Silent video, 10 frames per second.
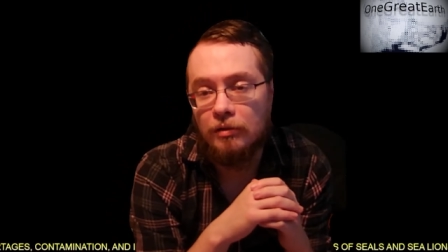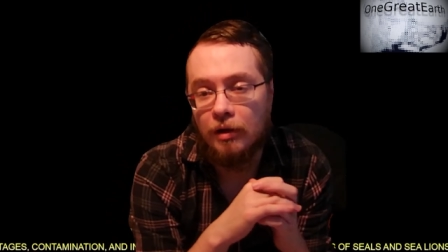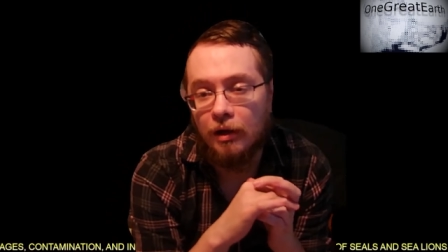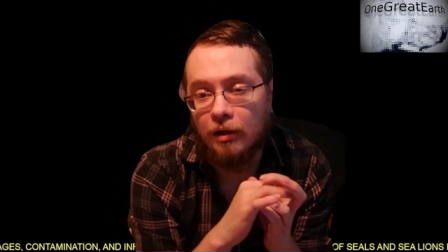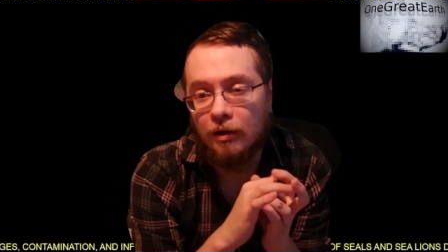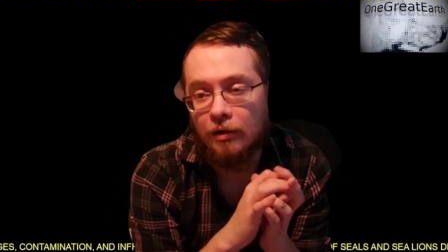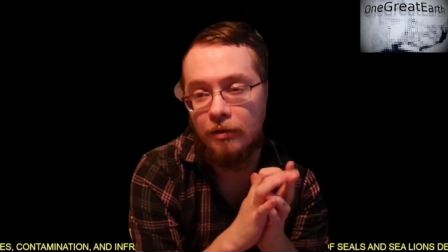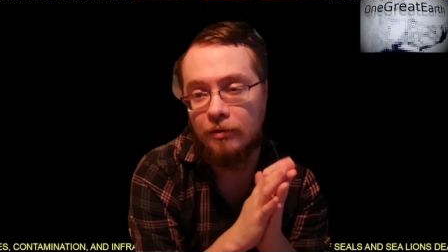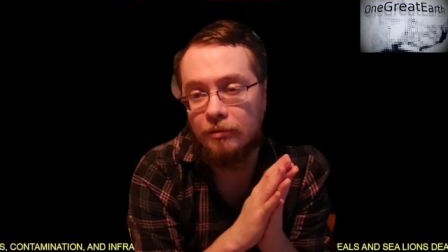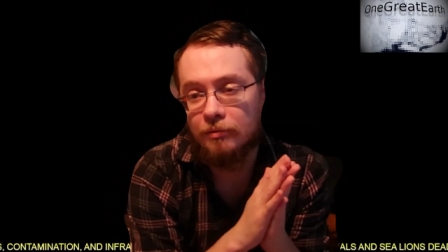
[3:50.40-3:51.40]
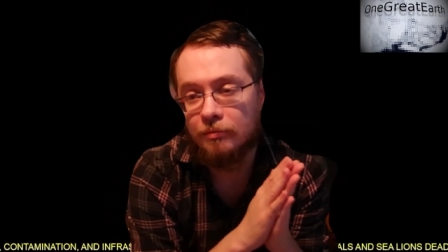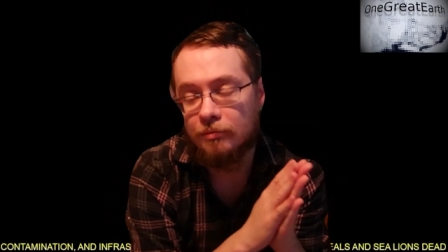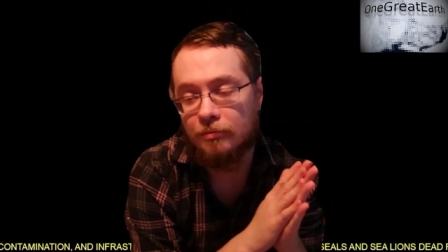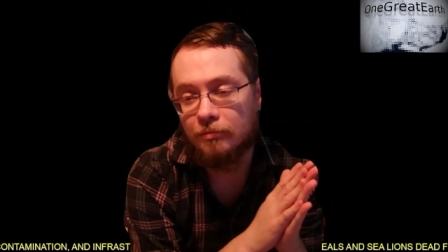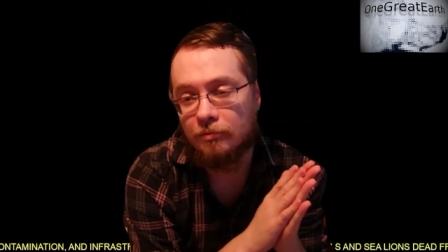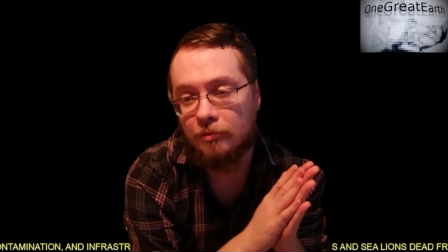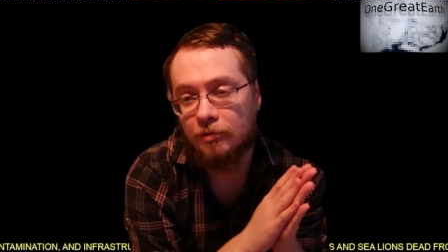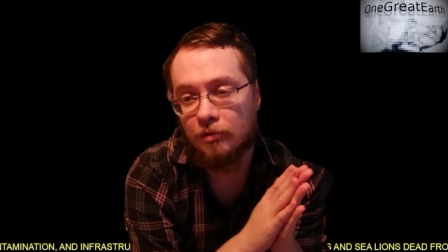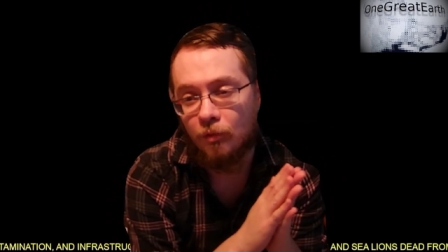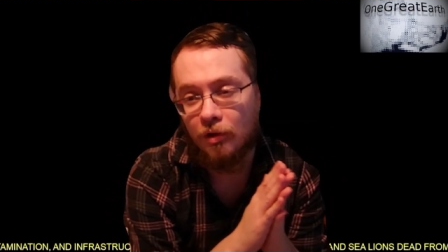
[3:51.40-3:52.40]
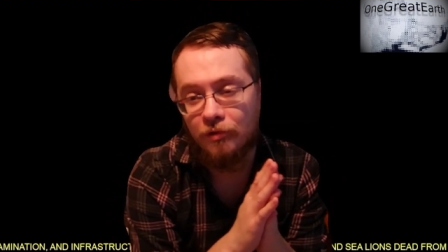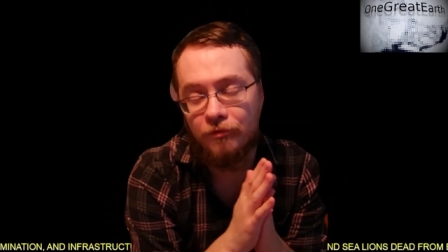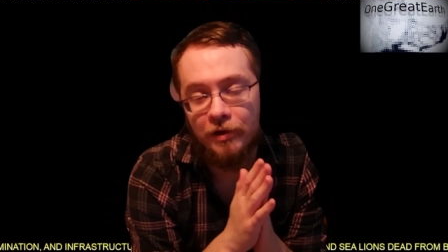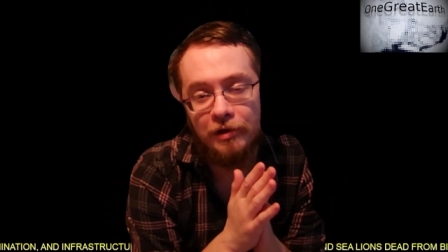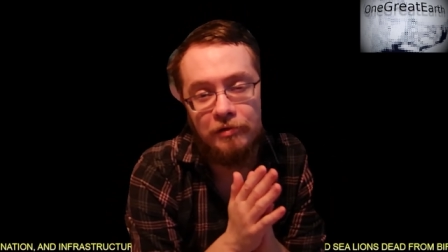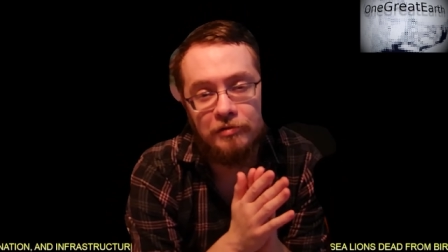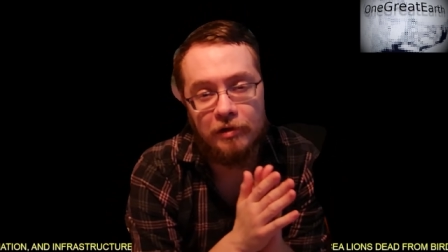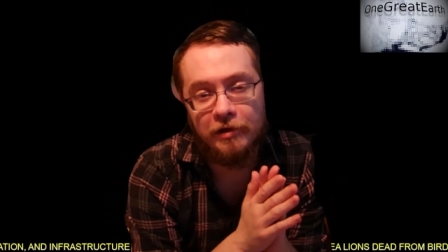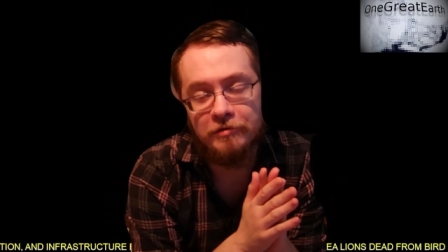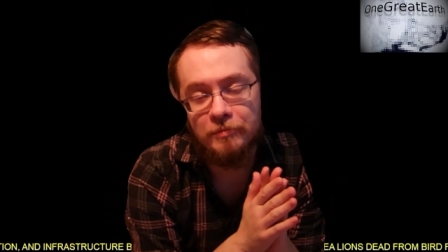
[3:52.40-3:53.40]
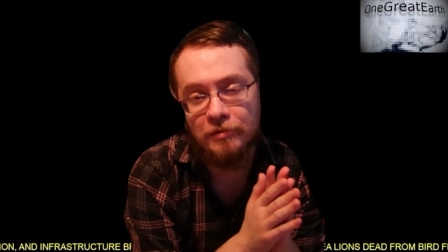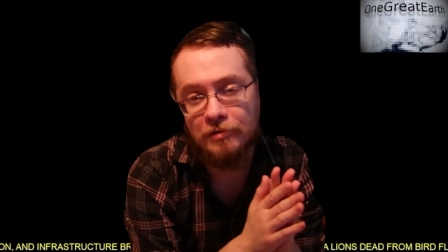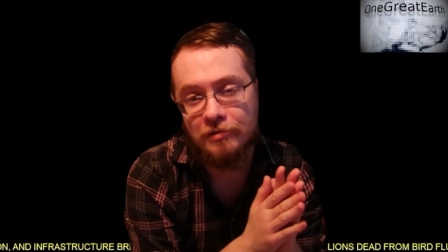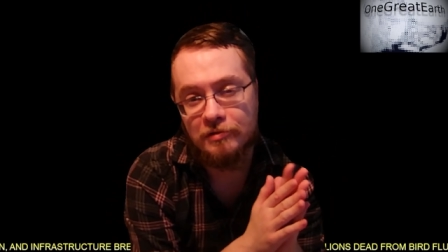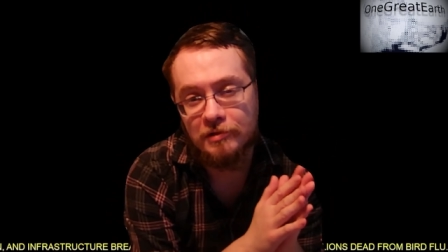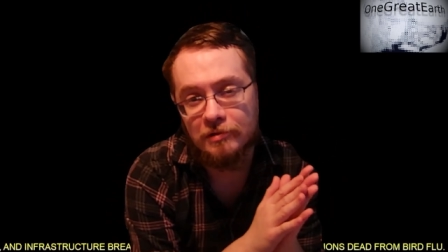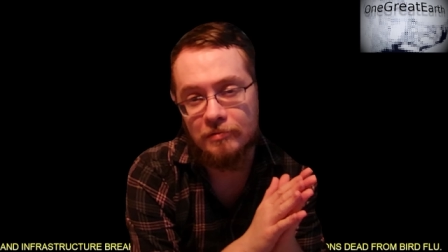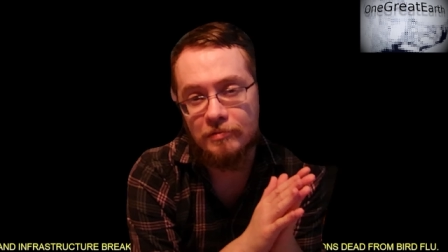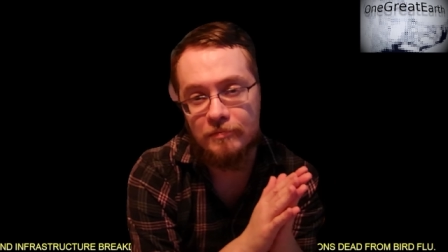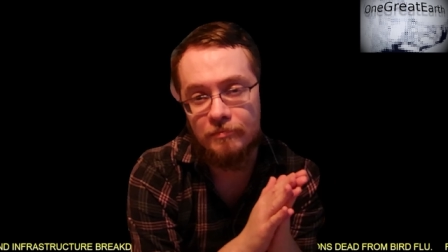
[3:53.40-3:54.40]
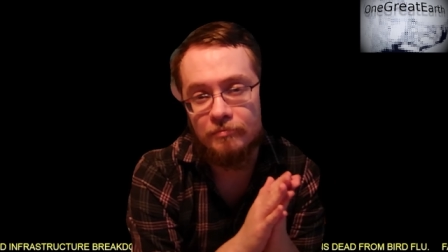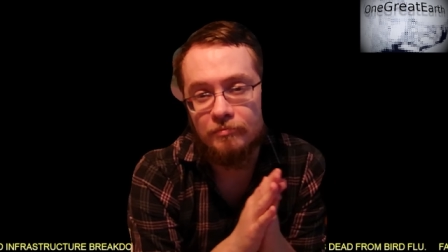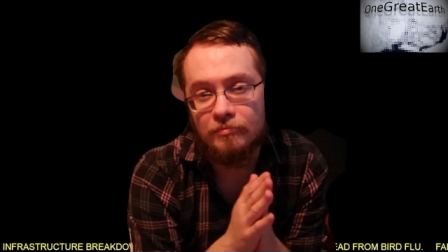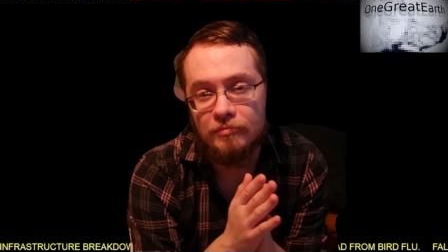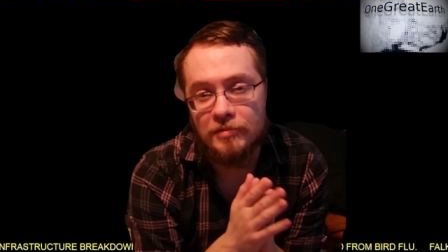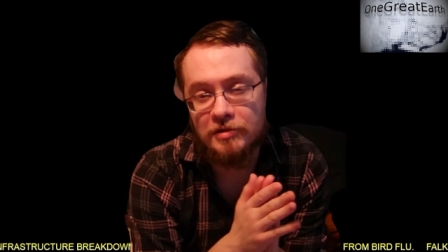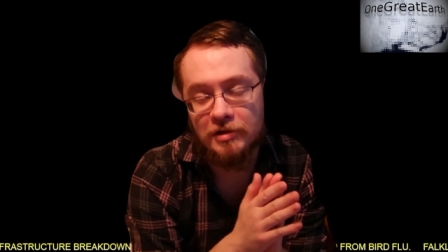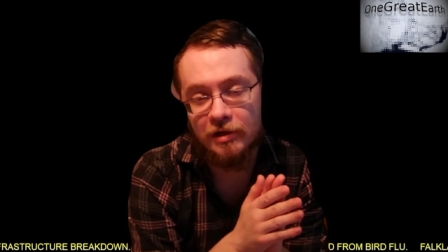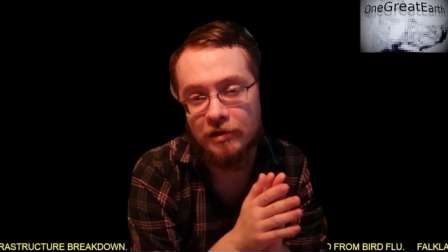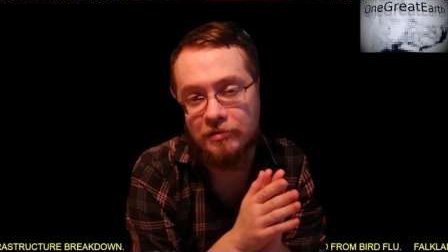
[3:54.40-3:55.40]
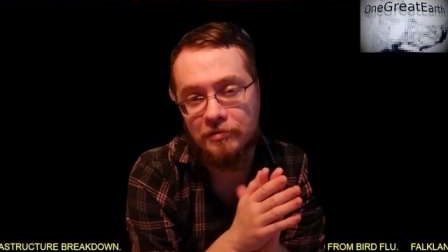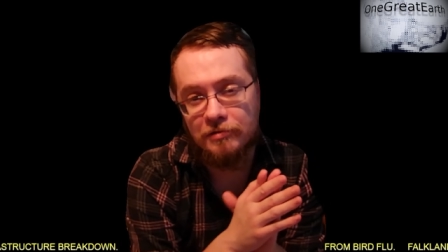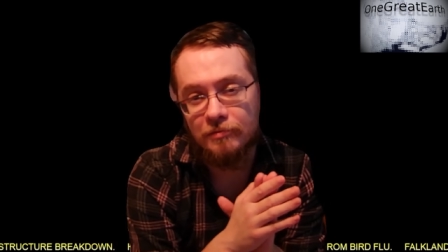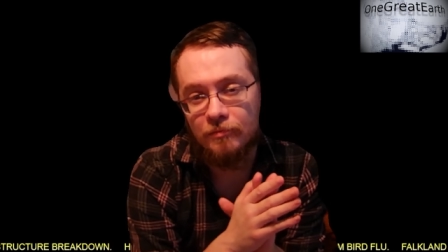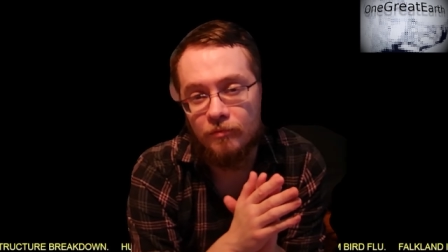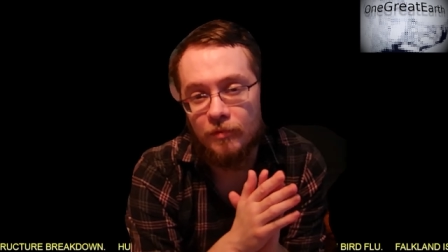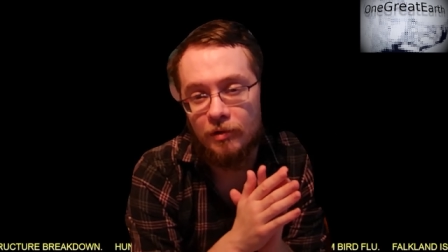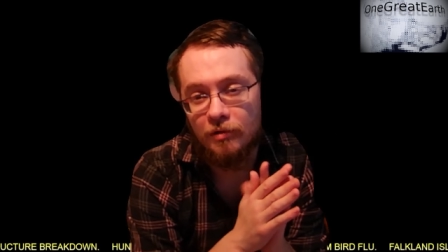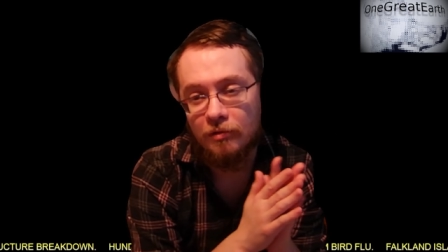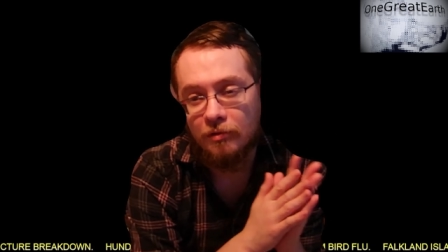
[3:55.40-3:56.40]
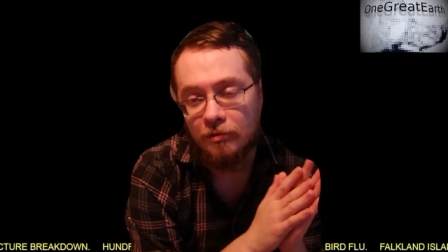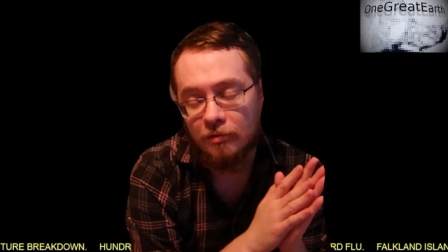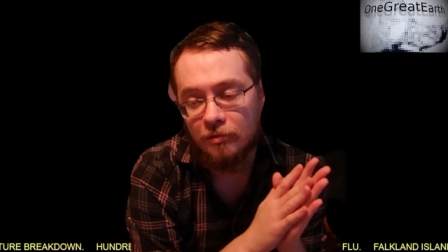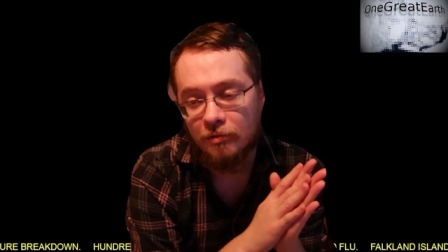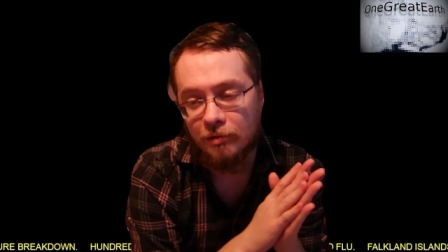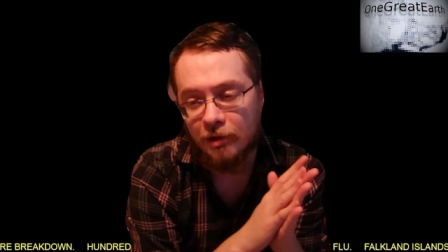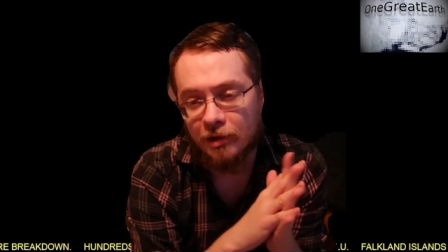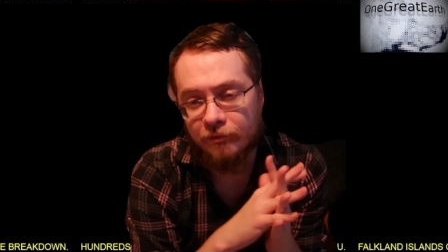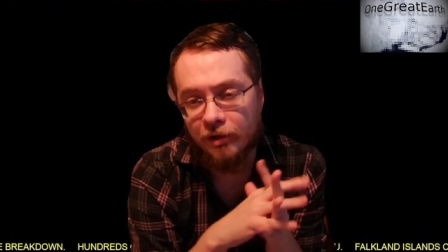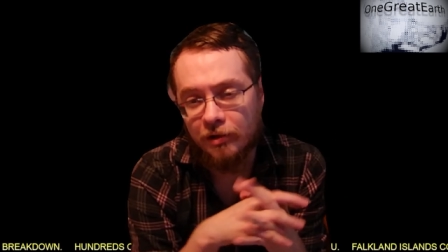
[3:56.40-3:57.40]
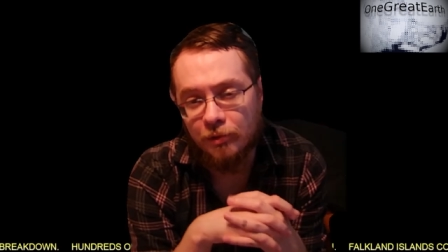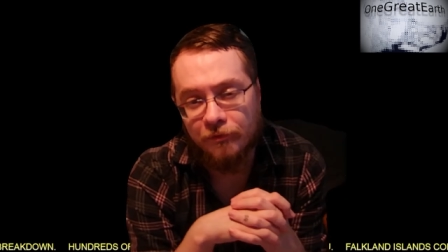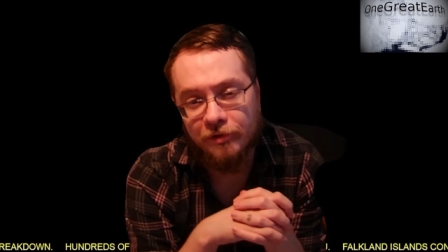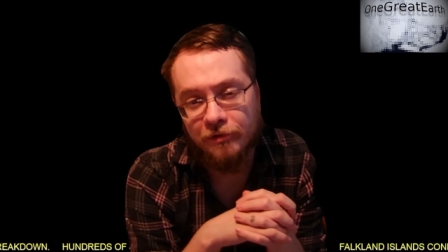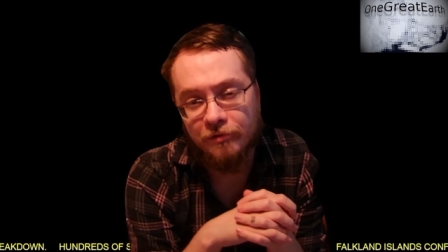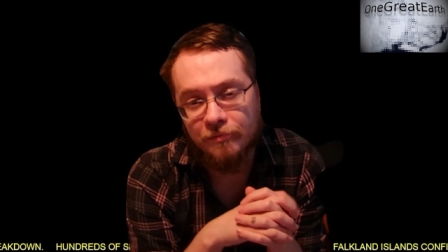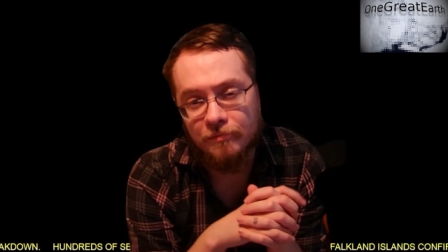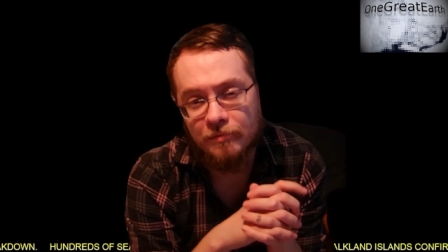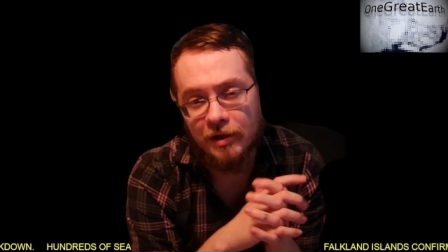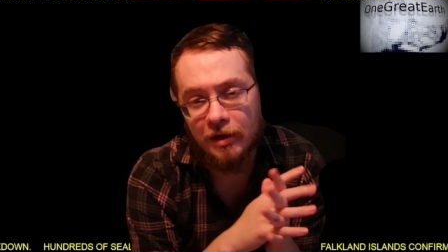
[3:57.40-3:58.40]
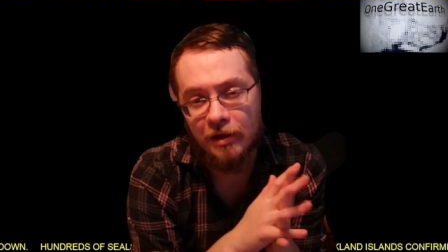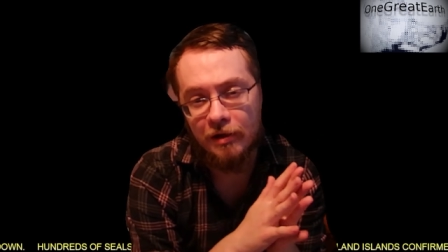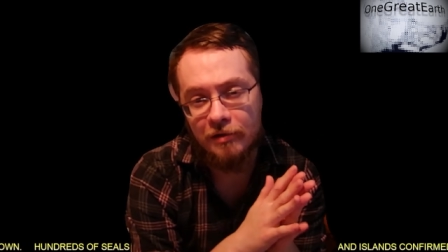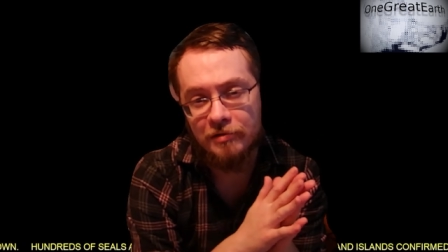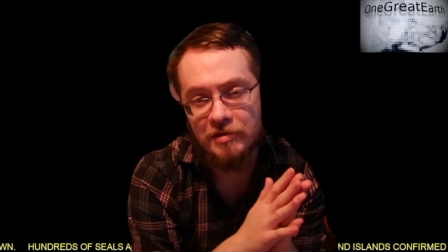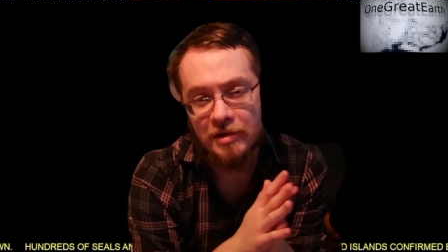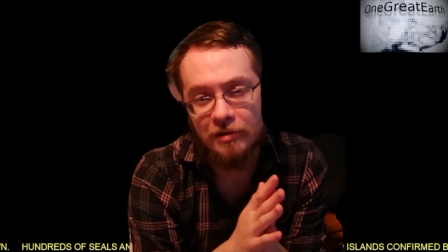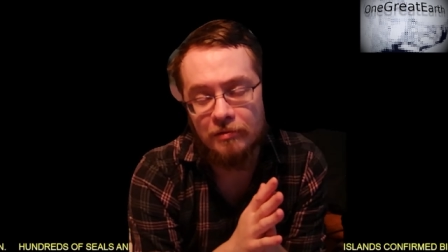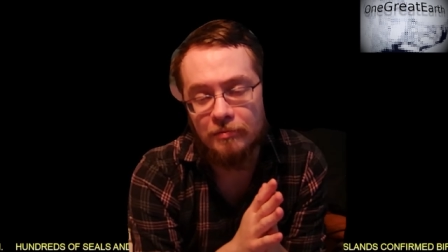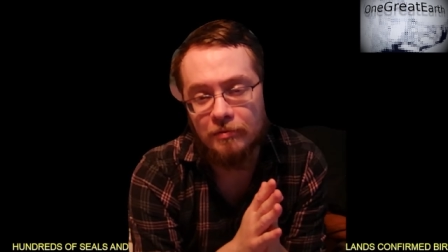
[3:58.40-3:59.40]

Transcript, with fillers: uh, wildfires and icebergs, the ice, I never got hit with any any kind of thing.